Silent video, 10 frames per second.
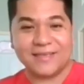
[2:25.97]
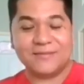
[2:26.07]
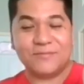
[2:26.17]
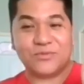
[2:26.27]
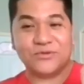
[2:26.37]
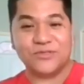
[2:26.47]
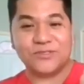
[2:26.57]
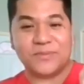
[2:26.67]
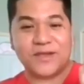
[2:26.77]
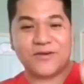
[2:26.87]

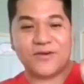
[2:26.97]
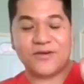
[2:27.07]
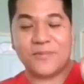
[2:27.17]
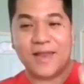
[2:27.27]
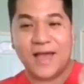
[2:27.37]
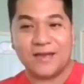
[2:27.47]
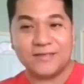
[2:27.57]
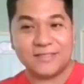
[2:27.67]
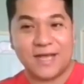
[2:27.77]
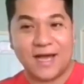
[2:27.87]
produced by your
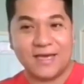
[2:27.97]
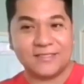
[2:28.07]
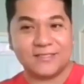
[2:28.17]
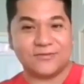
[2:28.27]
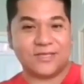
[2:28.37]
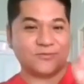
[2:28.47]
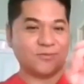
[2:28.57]
melanocytes, so that's why